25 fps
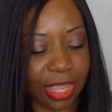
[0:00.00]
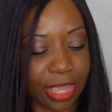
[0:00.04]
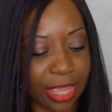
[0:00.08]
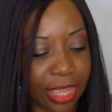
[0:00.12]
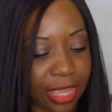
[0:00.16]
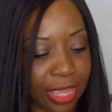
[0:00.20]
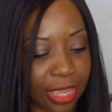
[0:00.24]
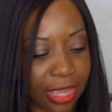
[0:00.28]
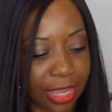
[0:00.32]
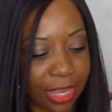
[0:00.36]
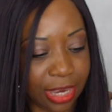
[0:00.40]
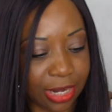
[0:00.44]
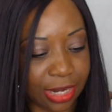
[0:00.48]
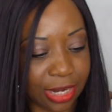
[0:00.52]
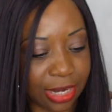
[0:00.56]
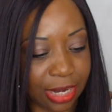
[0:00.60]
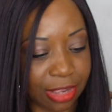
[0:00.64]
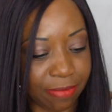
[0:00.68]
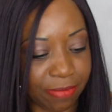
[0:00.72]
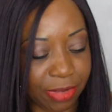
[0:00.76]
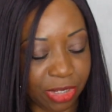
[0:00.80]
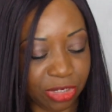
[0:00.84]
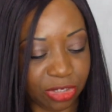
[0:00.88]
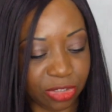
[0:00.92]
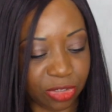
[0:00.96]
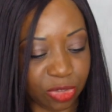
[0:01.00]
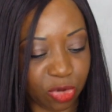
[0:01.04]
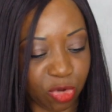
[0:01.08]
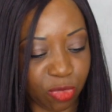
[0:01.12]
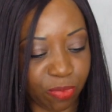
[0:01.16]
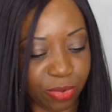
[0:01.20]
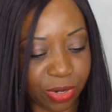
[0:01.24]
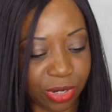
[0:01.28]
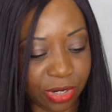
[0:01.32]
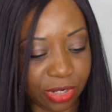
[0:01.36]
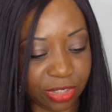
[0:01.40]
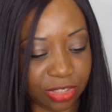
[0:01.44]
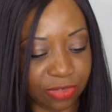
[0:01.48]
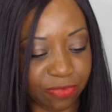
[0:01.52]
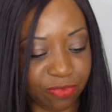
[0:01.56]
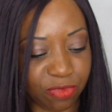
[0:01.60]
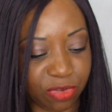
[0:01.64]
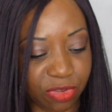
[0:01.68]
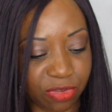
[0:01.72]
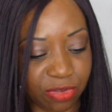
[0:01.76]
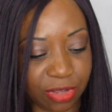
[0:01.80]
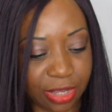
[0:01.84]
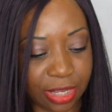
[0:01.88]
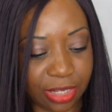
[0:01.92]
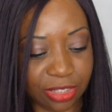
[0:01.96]
And let me just open this for
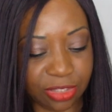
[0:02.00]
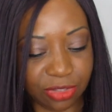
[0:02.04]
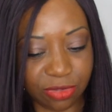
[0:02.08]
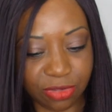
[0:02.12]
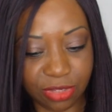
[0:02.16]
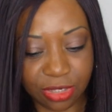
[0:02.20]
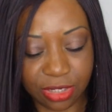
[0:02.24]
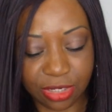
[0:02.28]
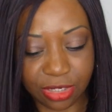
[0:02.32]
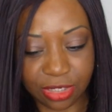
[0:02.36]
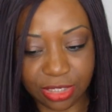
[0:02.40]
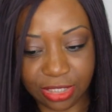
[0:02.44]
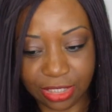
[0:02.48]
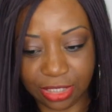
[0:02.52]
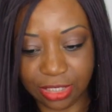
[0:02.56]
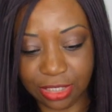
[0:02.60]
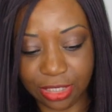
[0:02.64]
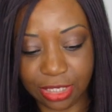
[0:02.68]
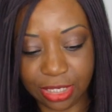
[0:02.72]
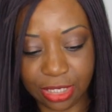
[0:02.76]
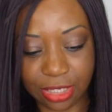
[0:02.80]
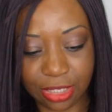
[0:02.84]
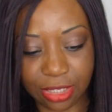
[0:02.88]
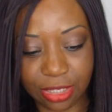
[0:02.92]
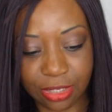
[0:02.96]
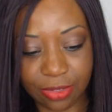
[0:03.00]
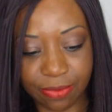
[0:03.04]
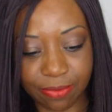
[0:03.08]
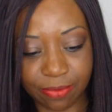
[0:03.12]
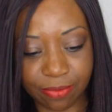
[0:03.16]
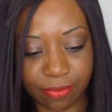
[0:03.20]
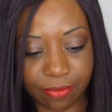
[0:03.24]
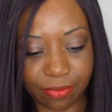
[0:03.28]
you guys so you can see.